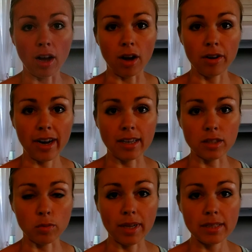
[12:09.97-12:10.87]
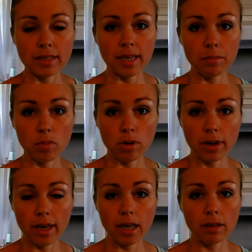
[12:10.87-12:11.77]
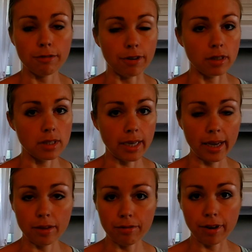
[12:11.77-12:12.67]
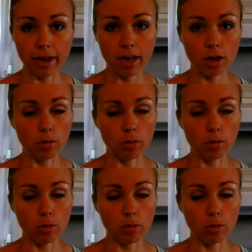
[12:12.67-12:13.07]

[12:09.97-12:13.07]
Alright, it's Wednesday morning, first day of the fair.